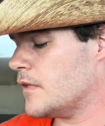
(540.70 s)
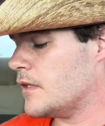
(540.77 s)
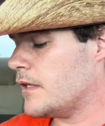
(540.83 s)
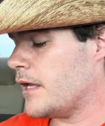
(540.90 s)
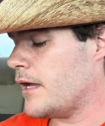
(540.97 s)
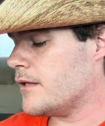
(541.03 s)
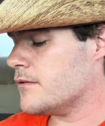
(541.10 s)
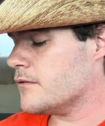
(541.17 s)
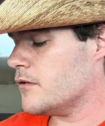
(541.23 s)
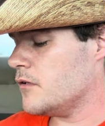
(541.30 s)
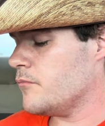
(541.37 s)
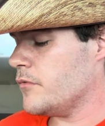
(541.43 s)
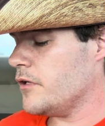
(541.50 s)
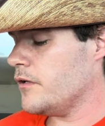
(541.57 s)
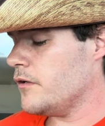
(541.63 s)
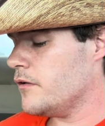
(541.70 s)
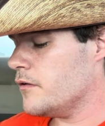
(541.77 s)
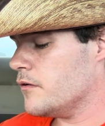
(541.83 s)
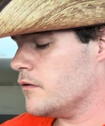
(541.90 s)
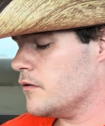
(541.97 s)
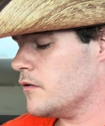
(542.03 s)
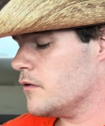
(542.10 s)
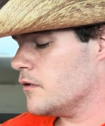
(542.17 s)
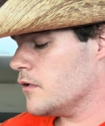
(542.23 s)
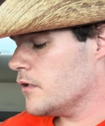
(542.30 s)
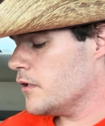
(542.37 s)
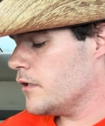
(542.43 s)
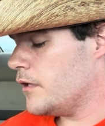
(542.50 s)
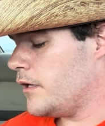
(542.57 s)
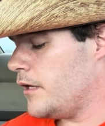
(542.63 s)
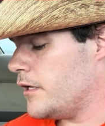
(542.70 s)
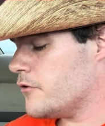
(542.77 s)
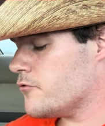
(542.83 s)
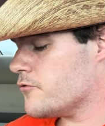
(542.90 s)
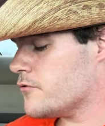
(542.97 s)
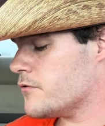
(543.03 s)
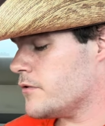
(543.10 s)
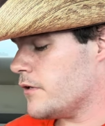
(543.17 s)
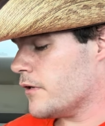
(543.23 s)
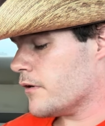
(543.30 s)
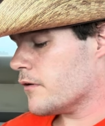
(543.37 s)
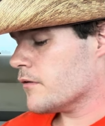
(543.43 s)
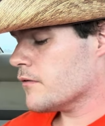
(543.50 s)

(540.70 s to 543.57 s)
that's going to be interesting.